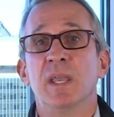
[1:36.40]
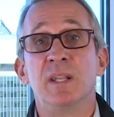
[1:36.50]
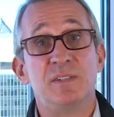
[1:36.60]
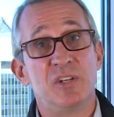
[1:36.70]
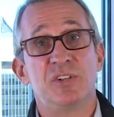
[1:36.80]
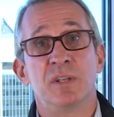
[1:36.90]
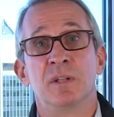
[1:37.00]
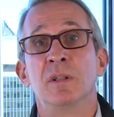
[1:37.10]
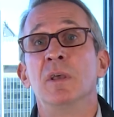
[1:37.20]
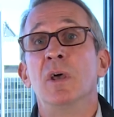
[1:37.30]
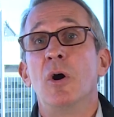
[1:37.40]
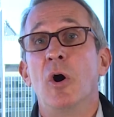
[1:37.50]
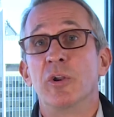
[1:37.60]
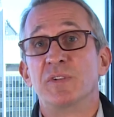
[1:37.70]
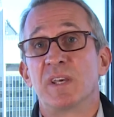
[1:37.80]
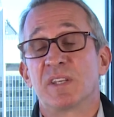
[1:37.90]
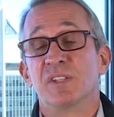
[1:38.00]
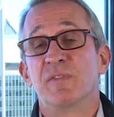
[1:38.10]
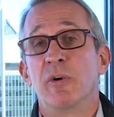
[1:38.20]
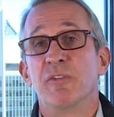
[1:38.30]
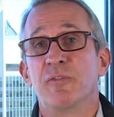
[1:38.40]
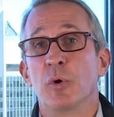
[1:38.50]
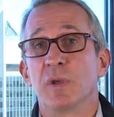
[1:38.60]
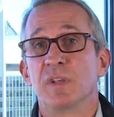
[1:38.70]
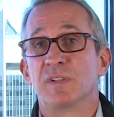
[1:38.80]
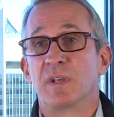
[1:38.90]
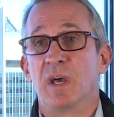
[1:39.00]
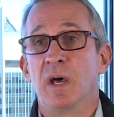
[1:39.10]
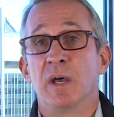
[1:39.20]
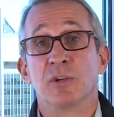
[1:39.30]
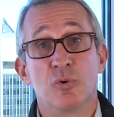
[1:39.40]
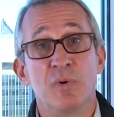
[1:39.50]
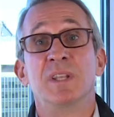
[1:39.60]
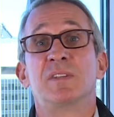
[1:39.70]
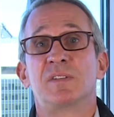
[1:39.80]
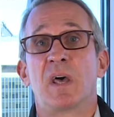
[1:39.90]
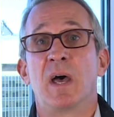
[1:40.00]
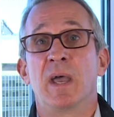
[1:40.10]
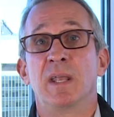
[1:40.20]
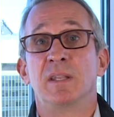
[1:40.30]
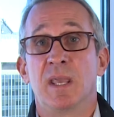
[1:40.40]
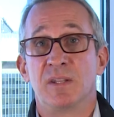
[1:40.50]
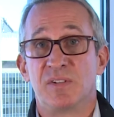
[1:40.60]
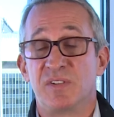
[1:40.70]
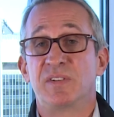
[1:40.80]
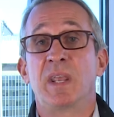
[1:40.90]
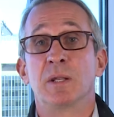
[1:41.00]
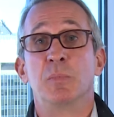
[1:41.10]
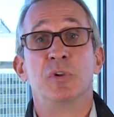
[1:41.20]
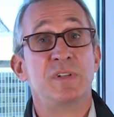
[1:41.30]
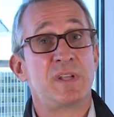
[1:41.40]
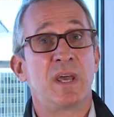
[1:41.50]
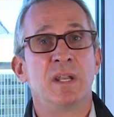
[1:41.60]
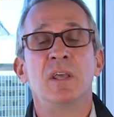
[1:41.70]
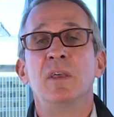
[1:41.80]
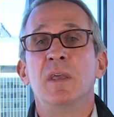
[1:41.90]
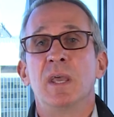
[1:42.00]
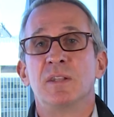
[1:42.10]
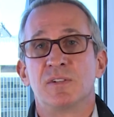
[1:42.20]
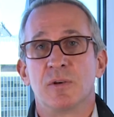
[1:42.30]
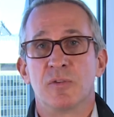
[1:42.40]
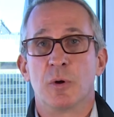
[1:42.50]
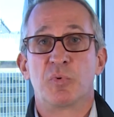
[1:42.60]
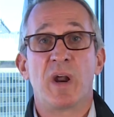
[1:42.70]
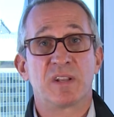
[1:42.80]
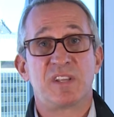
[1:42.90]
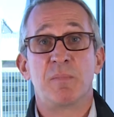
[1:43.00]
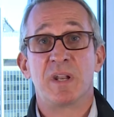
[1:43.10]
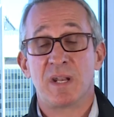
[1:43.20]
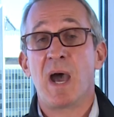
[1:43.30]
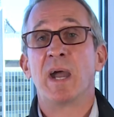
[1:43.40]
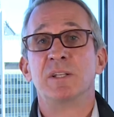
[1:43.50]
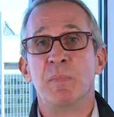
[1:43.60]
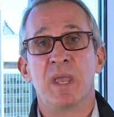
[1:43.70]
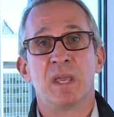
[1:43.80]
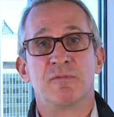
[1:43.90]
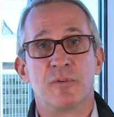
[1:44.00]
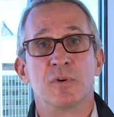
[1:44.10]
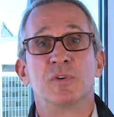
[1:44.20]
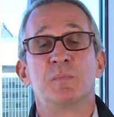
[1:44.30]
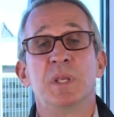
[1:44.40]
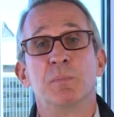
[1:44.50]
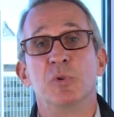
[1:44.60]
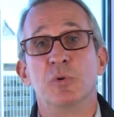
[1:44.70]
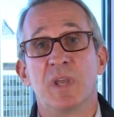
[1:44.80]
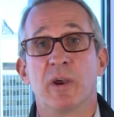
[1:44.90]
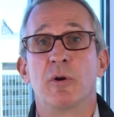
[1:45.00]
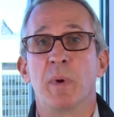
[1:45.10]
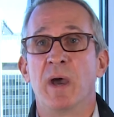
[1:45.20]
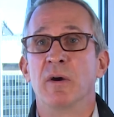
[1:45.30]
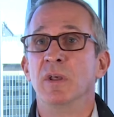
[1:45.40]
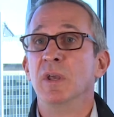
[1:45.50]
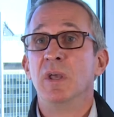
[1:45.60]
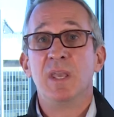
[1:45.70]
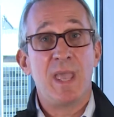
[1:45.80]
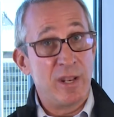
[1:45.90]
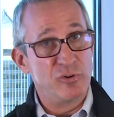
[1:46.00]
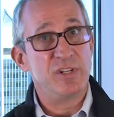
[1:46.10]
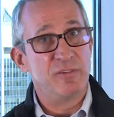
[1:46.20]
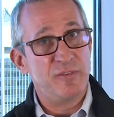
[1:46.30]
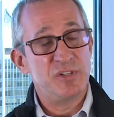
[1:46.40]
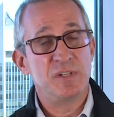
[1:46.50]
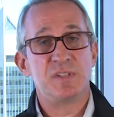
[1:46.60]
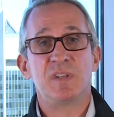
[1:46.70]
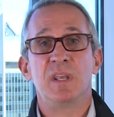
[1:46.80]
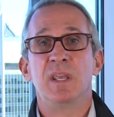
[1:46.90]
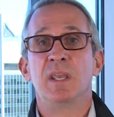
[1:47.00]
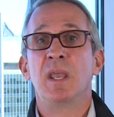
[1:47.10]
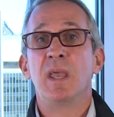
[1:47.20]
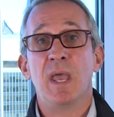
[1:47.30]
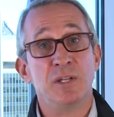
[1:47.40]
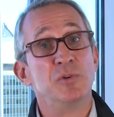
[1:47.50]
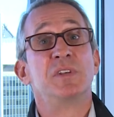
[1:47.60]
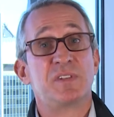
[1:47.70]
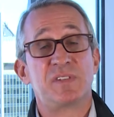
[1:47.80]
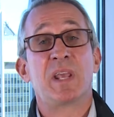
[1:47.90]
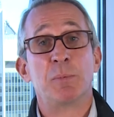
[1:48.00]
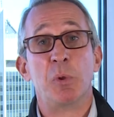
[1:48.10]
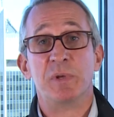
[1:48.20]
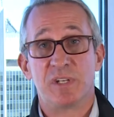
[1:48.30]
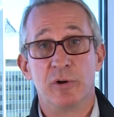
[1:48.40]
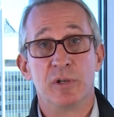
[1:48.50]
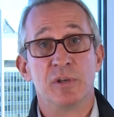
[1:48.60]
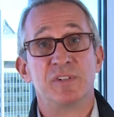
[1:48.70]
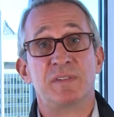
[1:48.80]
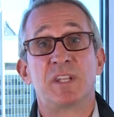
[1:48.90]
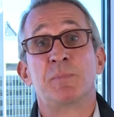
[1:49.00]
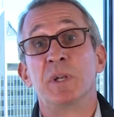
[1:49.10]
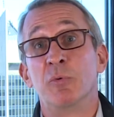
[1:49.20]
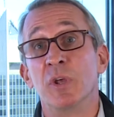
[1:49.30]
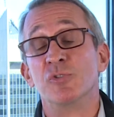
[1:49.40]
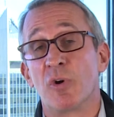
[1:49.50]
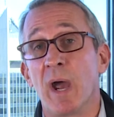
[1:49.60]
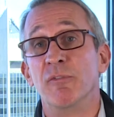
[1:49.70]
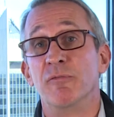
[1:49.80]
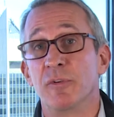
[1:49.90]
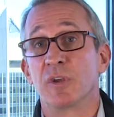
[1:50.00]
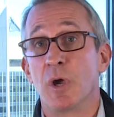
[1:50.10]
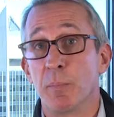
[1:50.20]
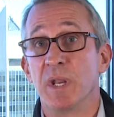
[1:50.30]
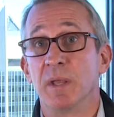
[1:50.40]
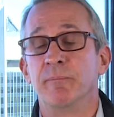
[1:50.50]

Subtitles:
In addition, Autodesk is very focused on green design and sustainable design, and so their products have been in high demand for those people who care about energy efficiency and using sustainable materials, and that's been a real driver for the company.